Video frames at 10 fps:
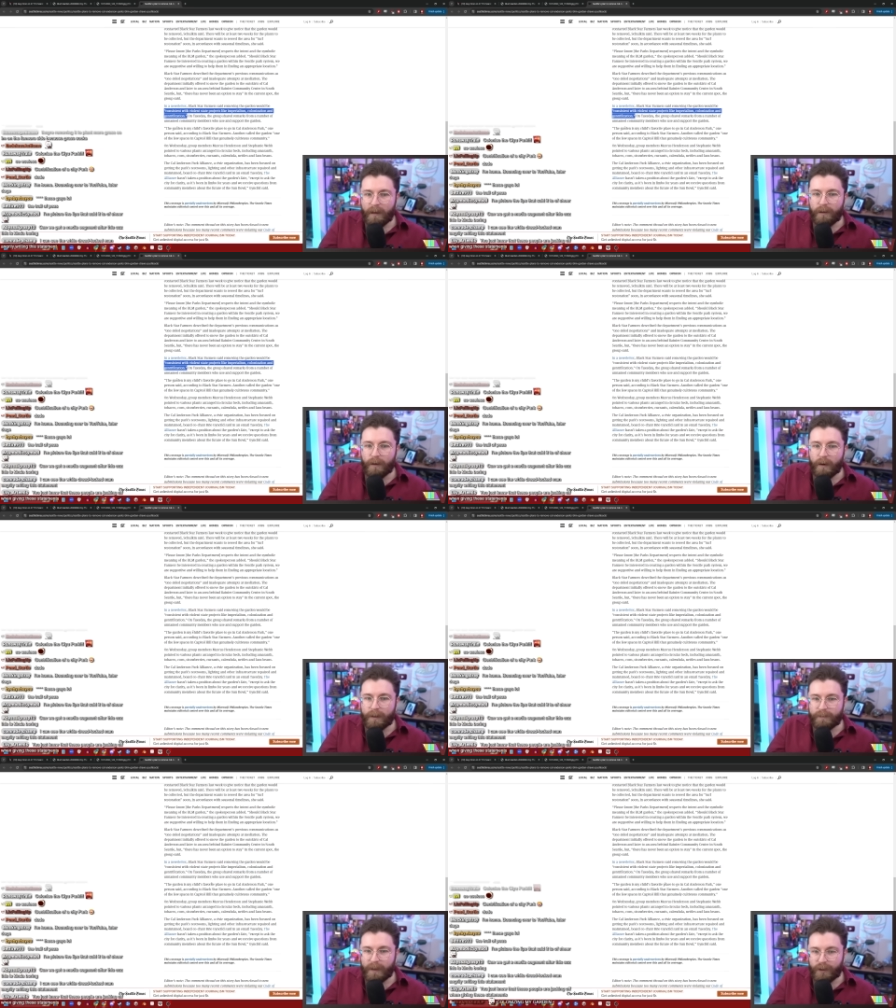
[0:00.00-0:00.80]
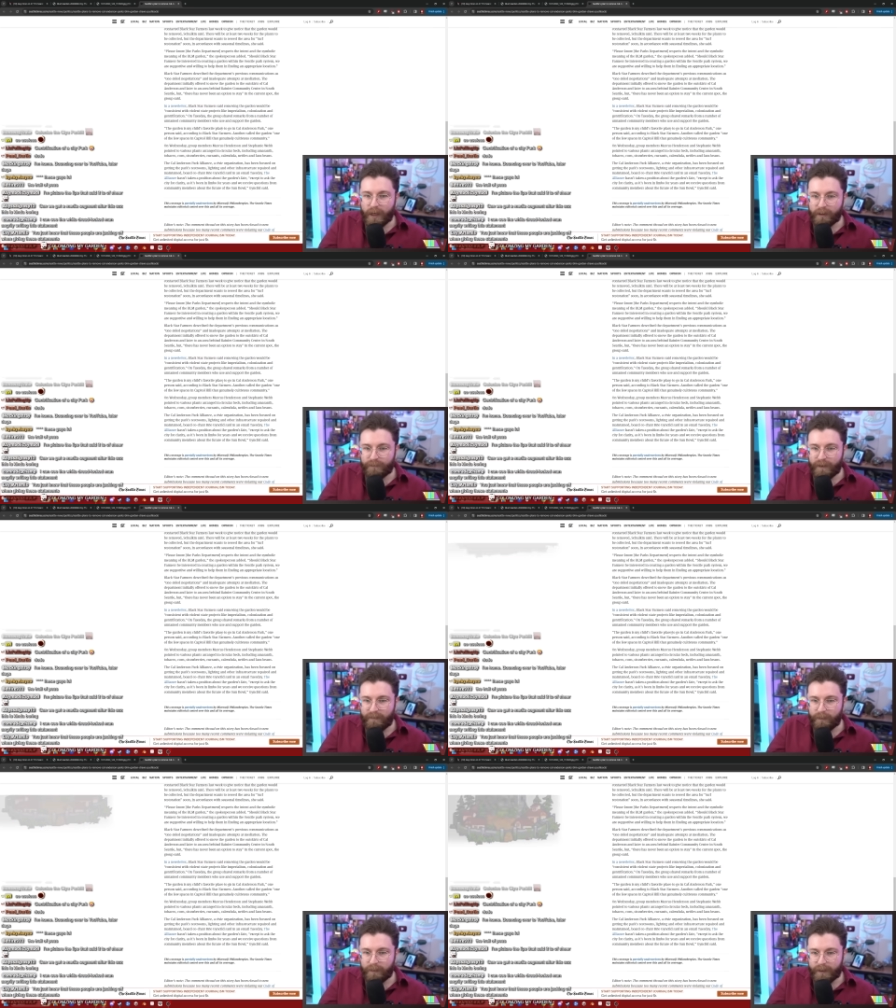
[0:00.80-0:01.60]
The garden is my child's
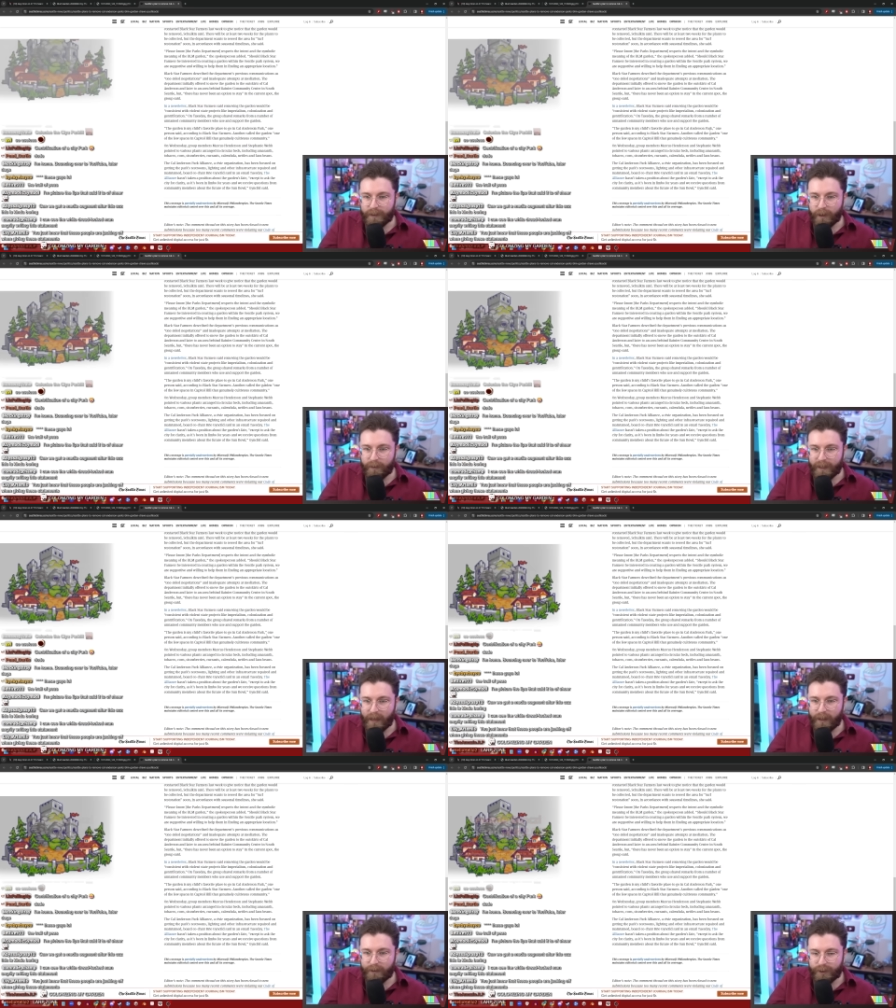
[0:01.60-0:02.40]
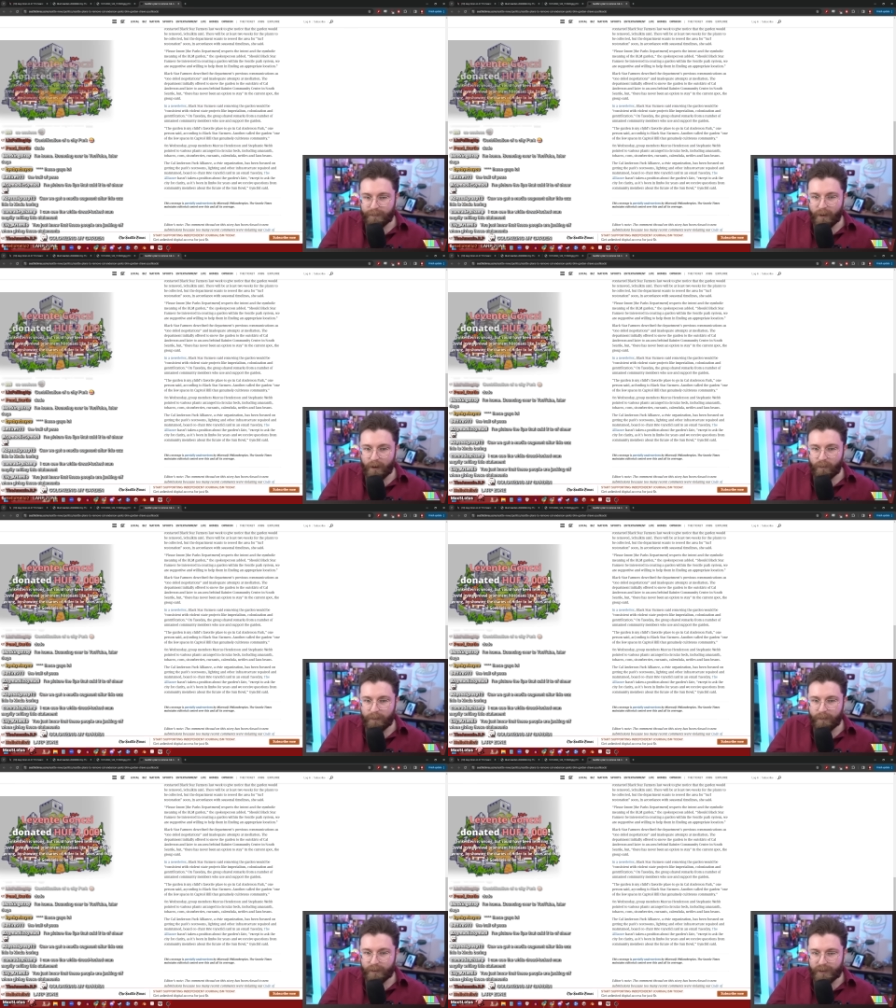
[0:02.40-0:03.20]
favorite place to go in Cal Anderson Park,
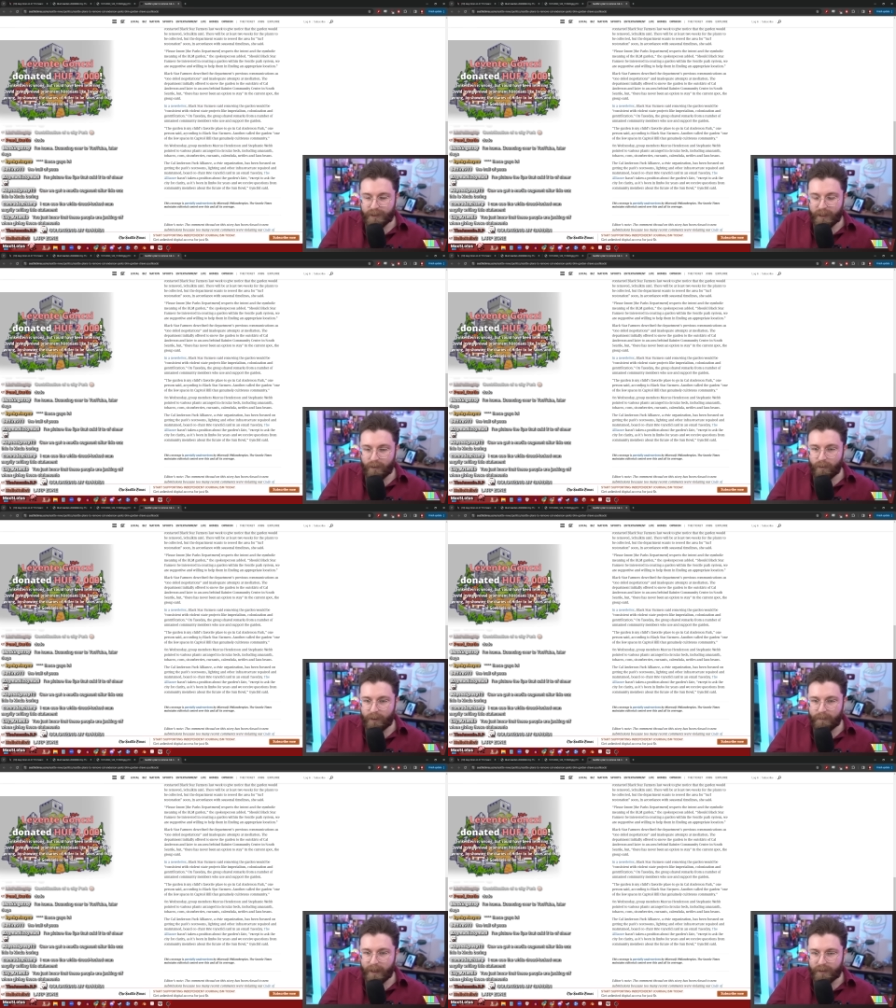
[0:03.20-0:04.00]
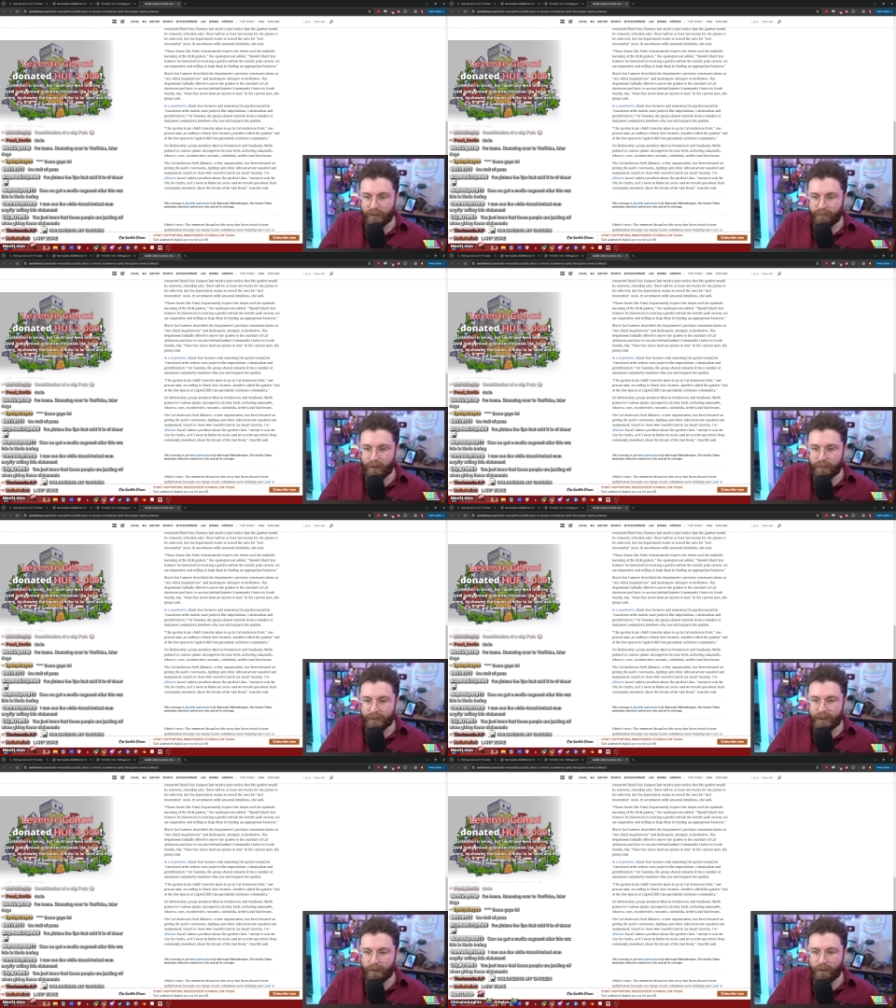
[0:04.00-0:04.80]
one person said, according to Black Star Farmers.
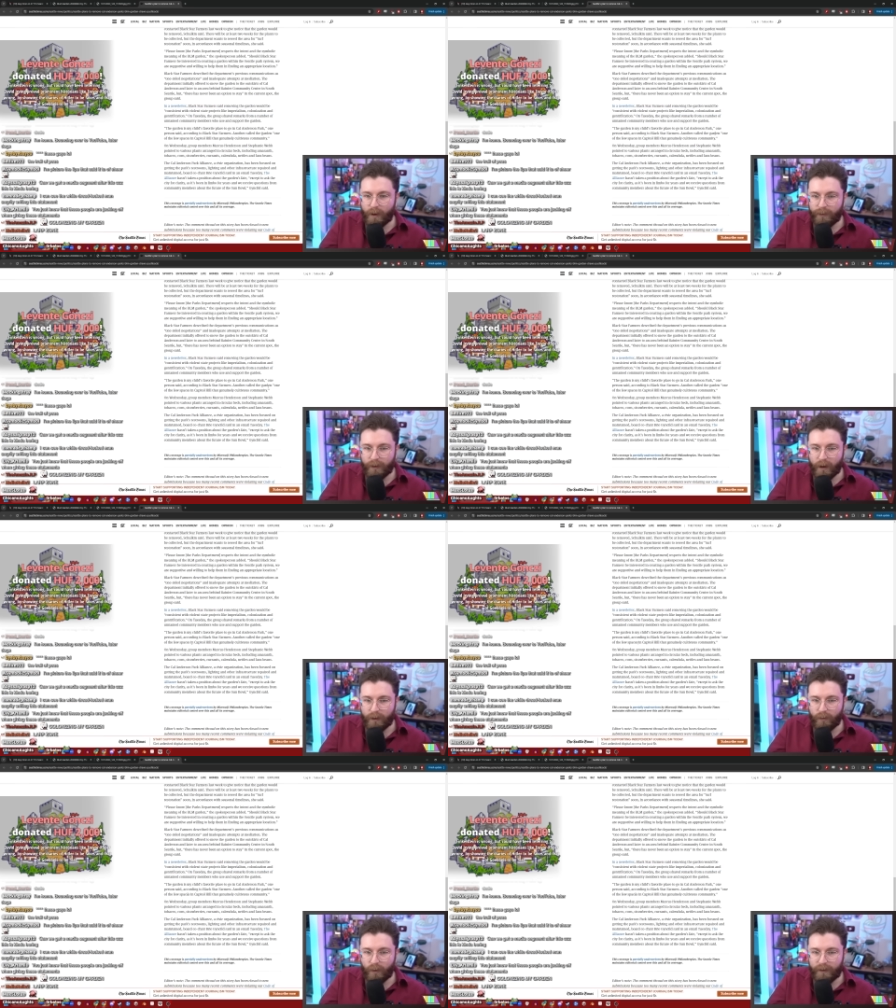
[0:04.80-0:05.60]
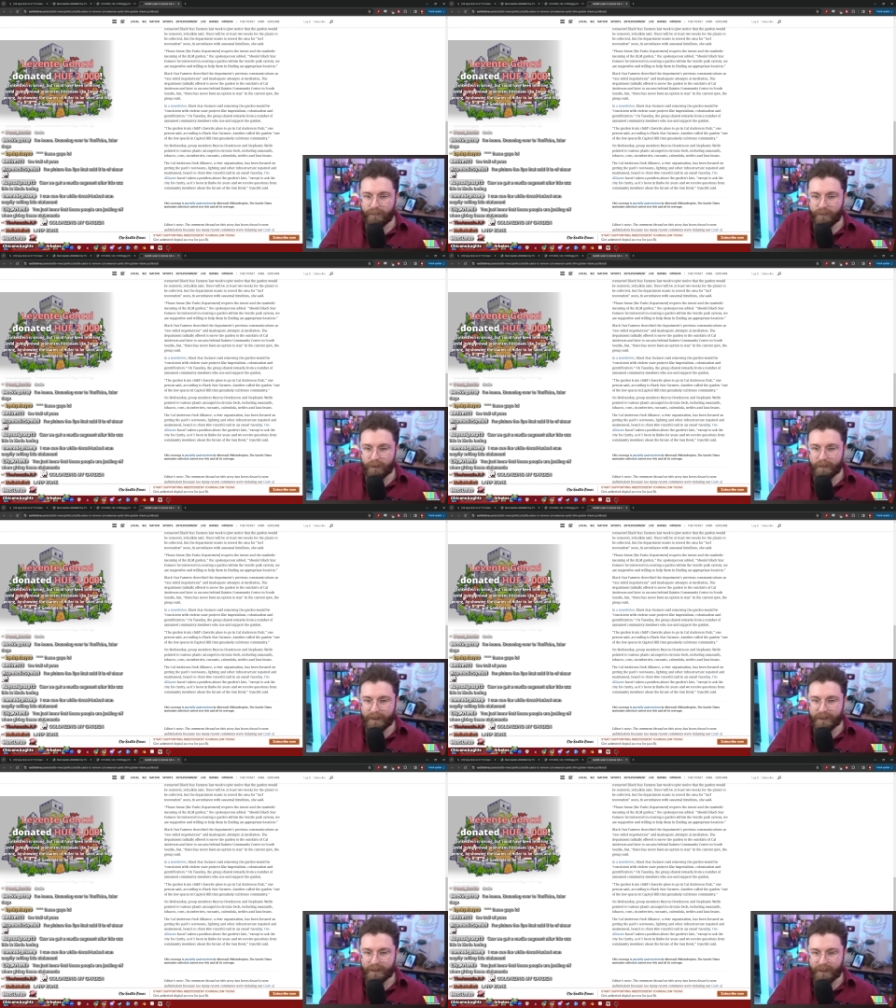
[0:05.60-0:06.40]
Another called the garden one of the few
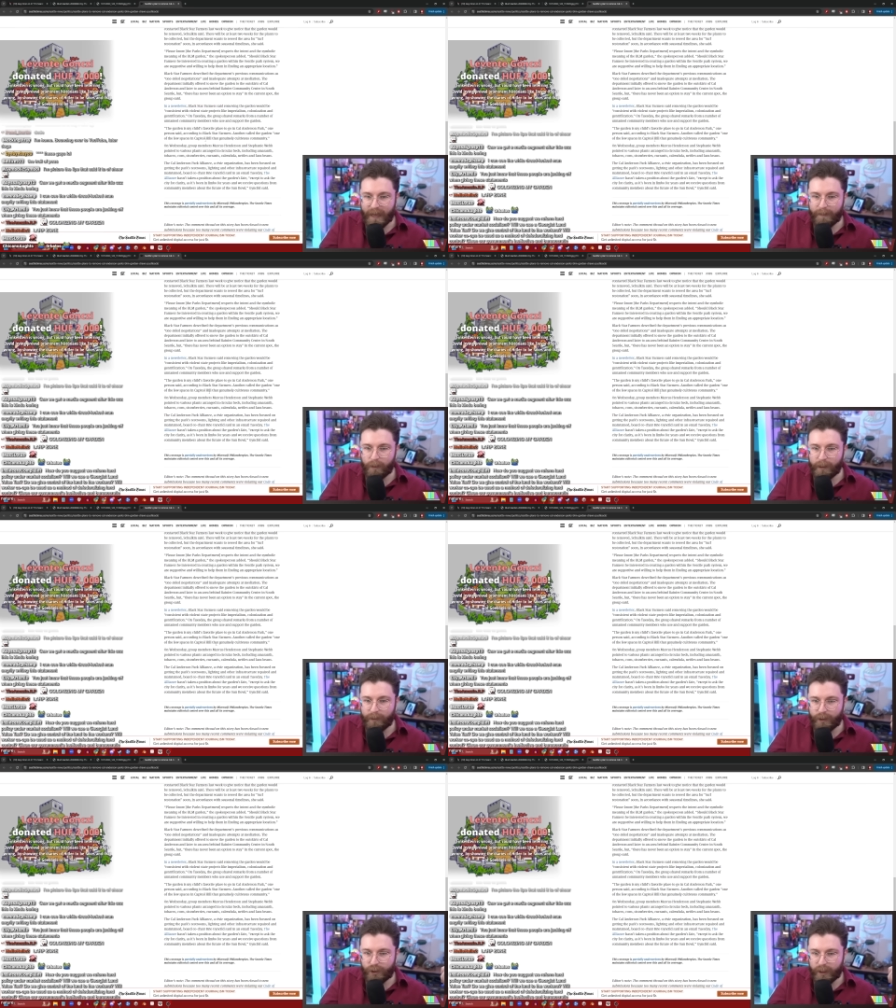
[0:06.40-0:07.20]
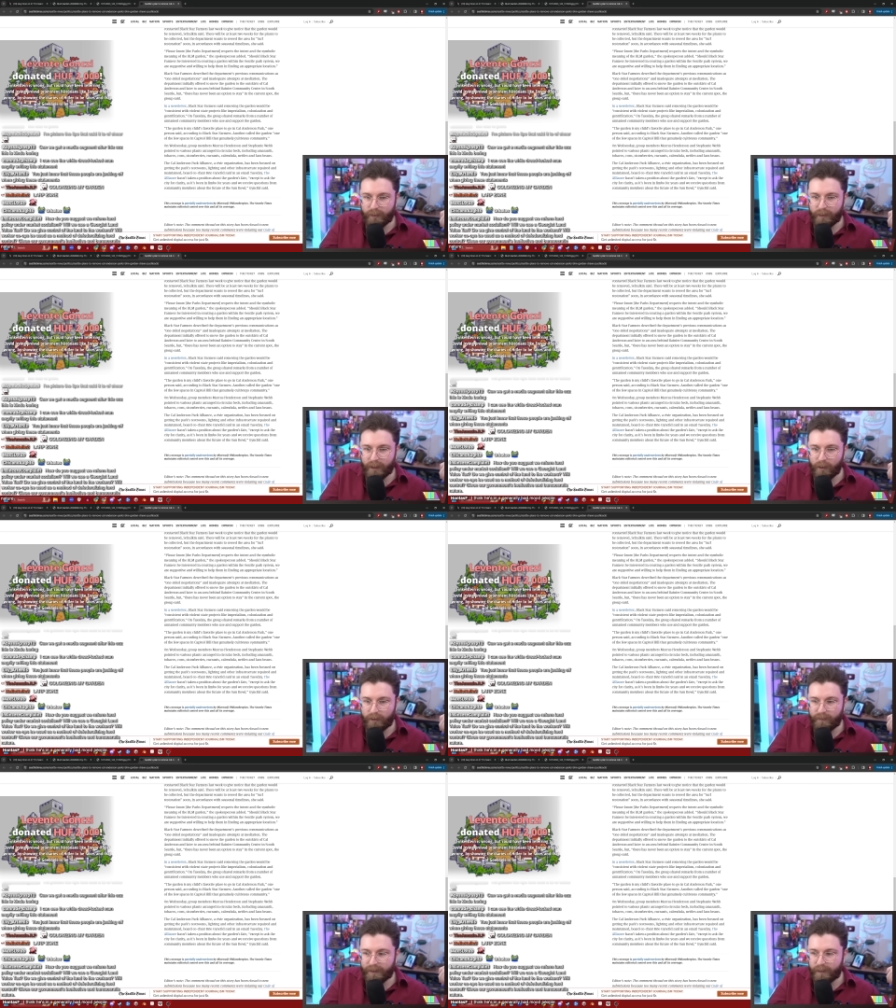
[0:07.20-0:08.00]
spaces in Capitol Hill that genuinely
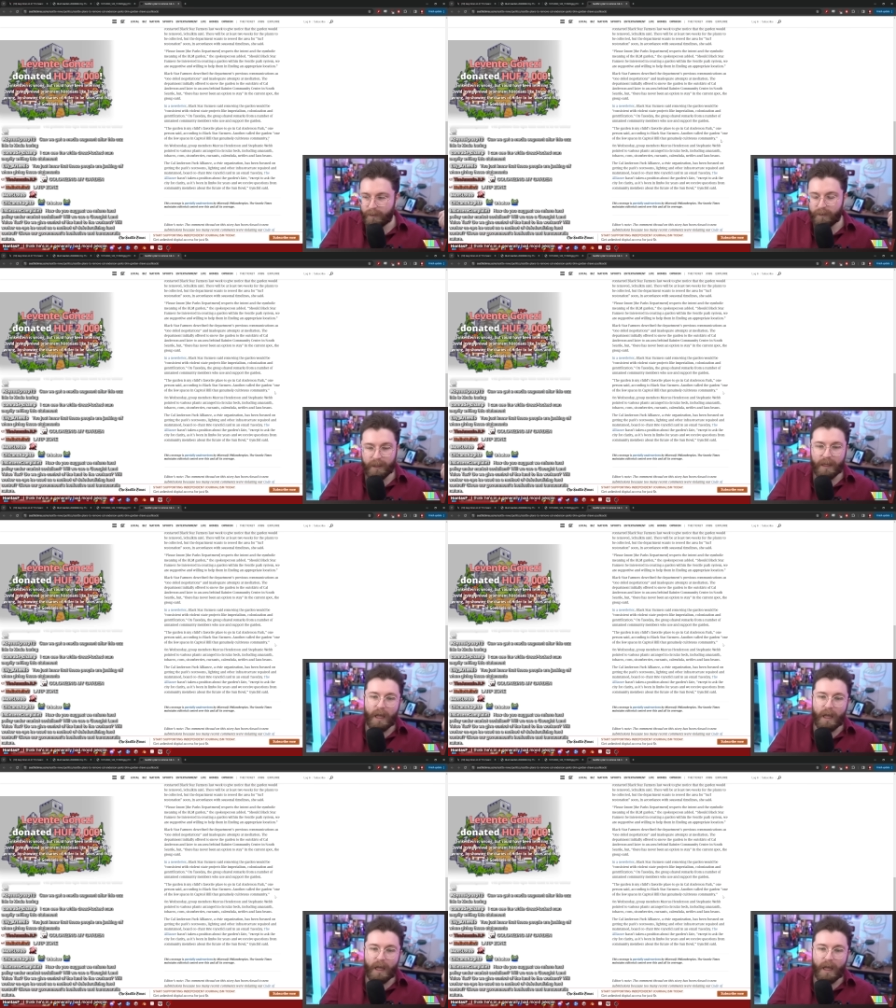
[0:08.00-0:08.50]
cultivates community.